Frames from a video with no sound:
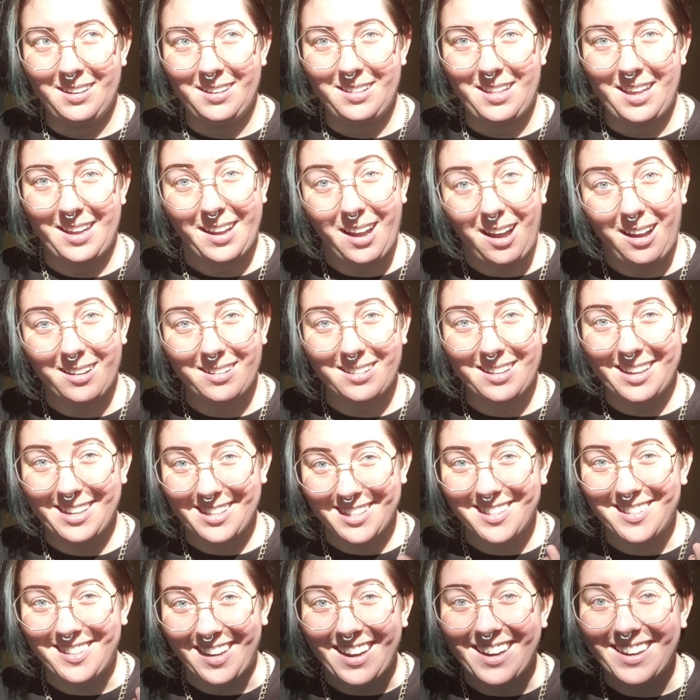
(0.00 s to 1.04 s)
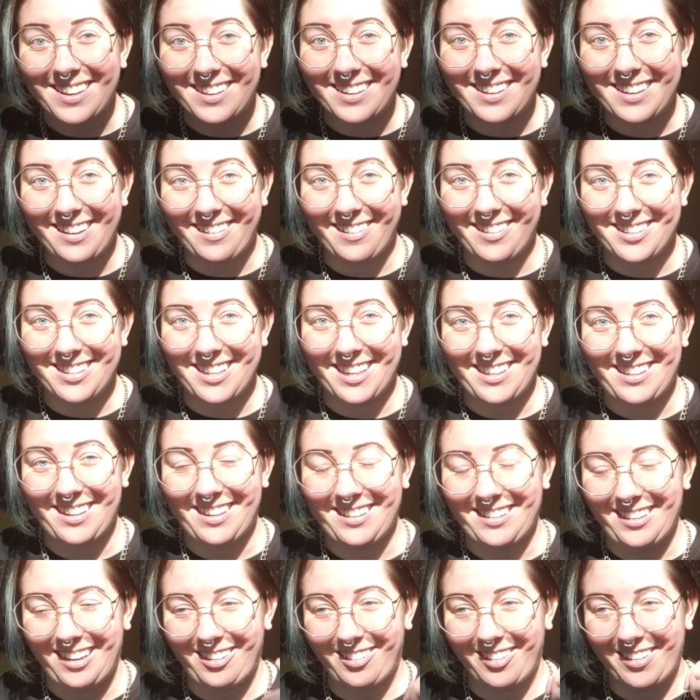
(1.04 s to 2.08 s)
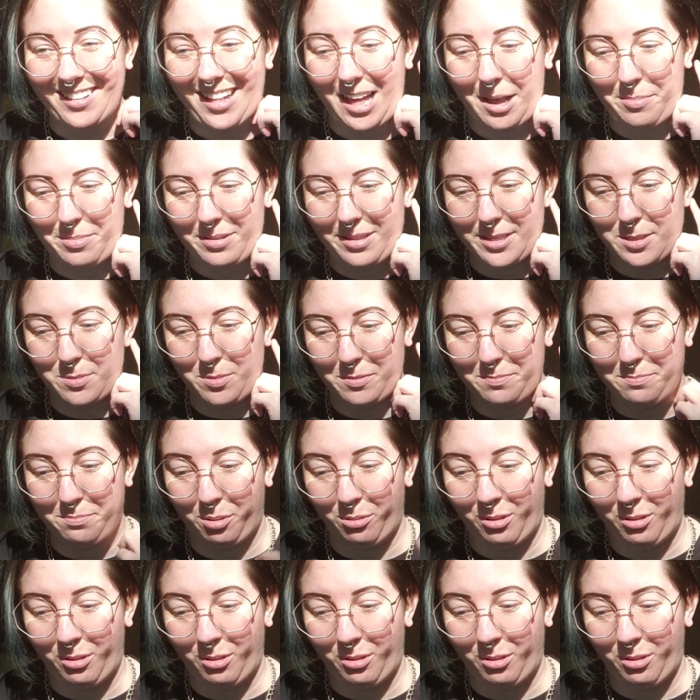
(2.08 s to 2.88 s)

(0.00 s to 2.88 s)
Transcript: they stayed irritated. Not only that, but this one